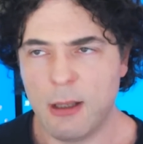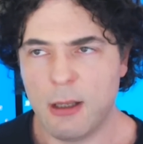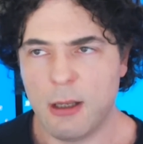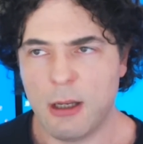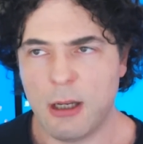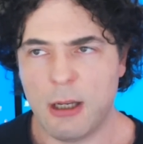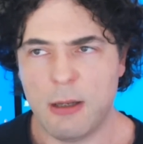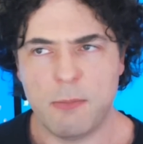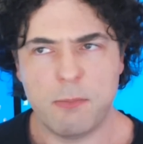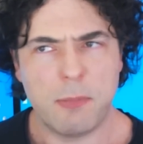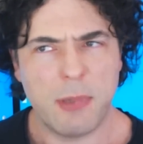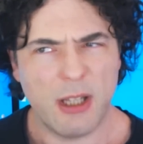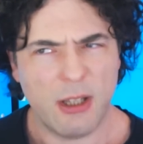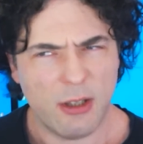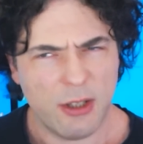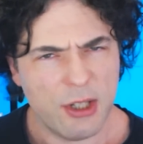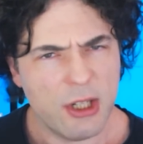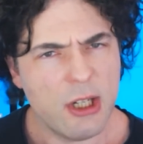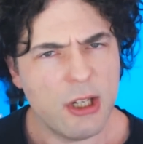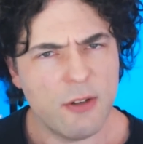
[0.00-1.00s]
I
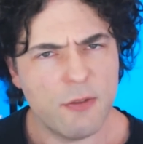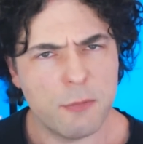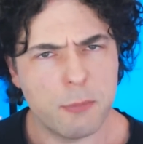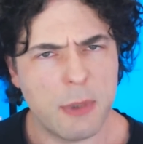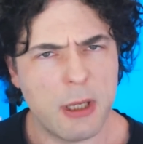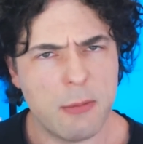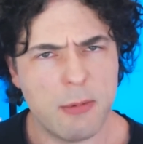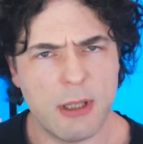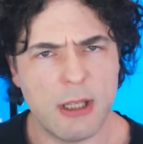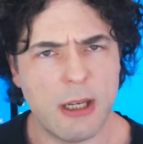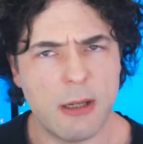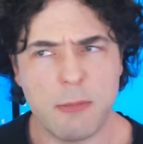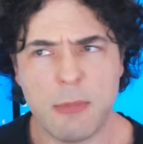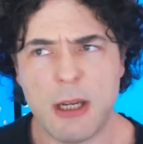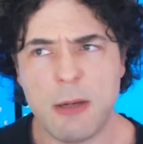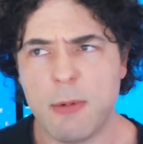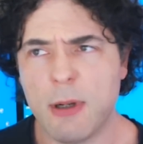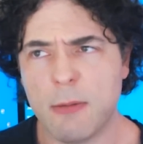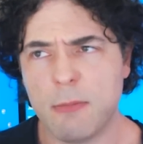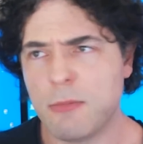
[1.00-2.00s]
believe maybe that
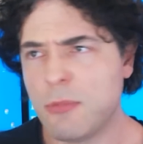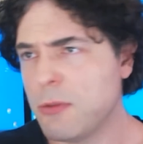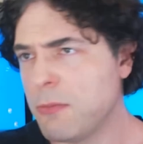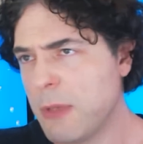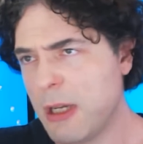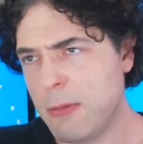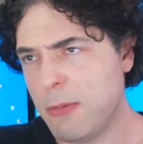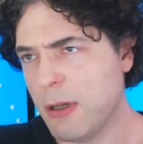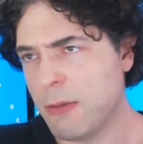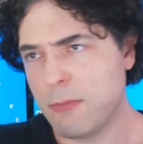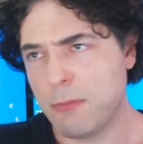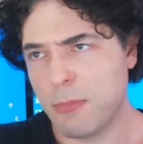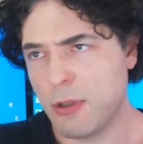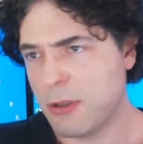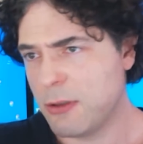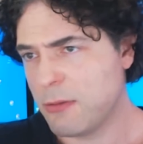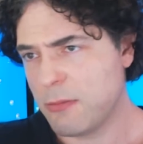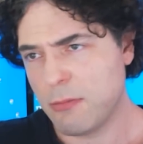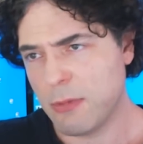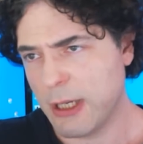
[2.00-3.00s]
maybe I'm maybe I'm
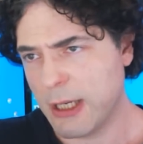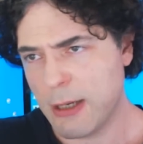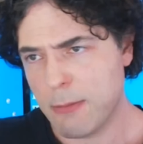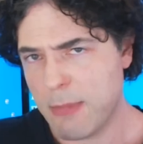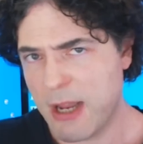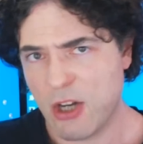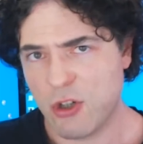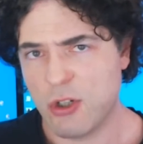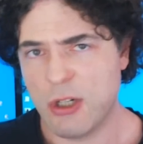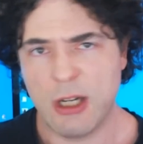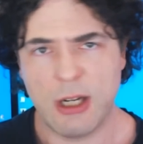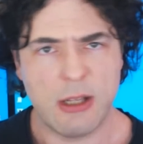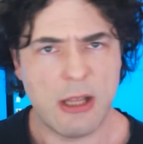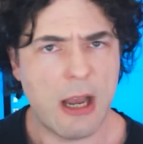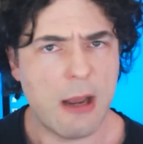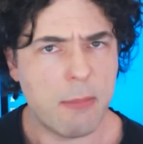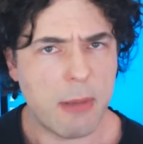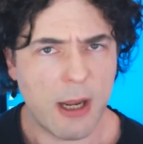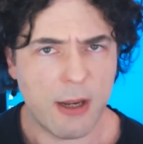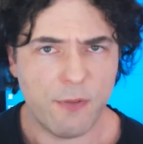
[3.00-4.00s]
just like imagining
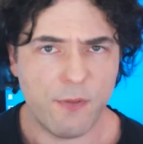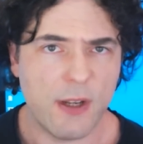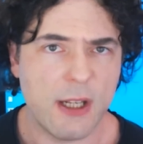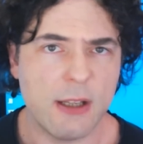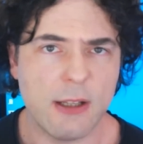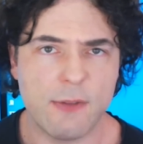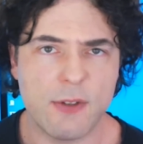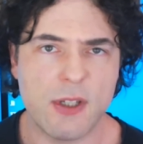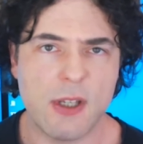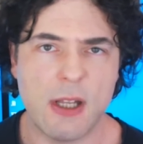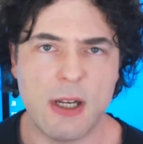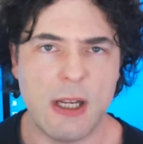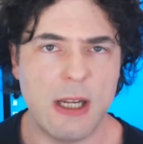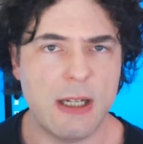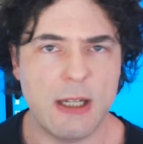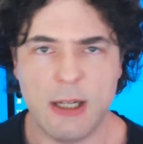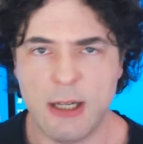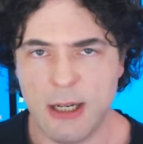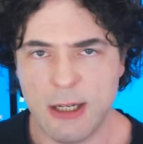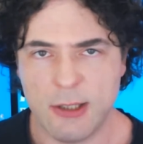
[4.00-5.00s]
that, but I think they've said it
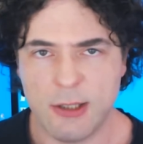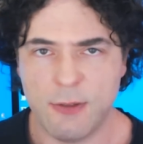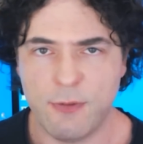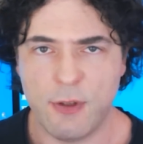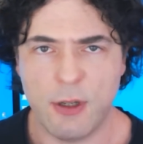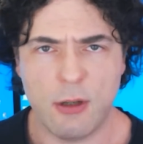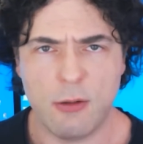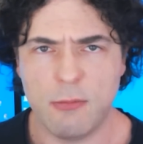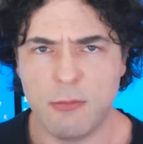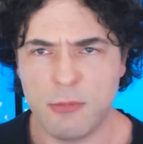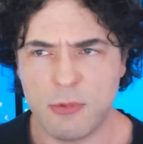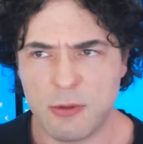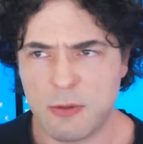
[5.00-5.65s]
in an interview.